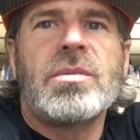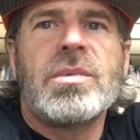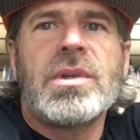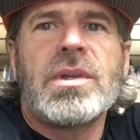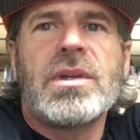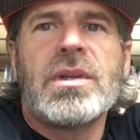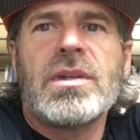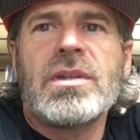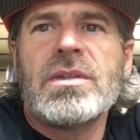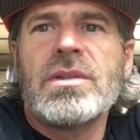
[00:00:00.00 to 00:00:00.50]

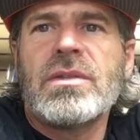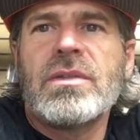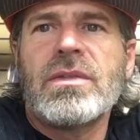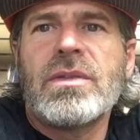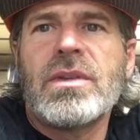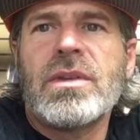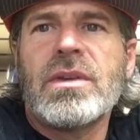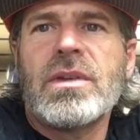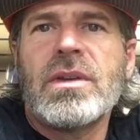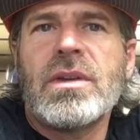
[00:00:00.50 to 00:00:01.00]
because of
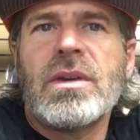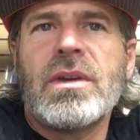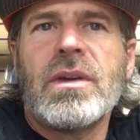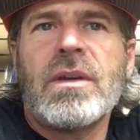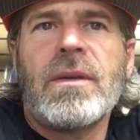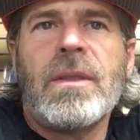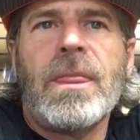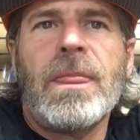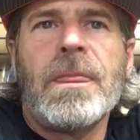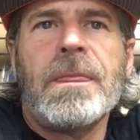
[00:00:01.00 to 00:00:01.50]

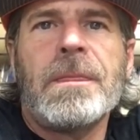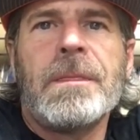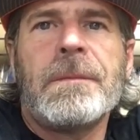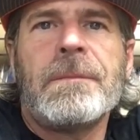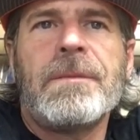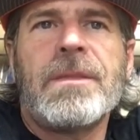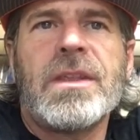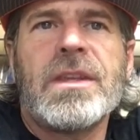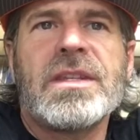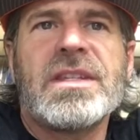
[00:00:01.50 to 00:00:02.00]
the
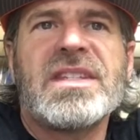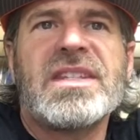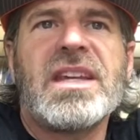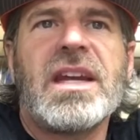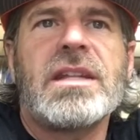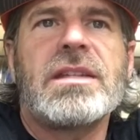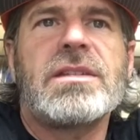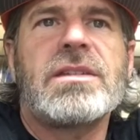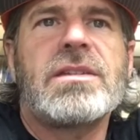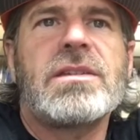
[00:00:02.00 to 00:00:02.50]

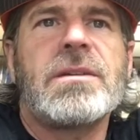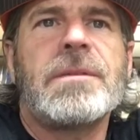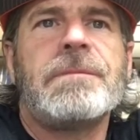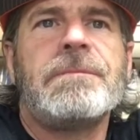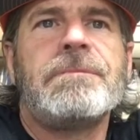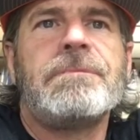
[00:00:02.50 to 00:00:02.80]
sets.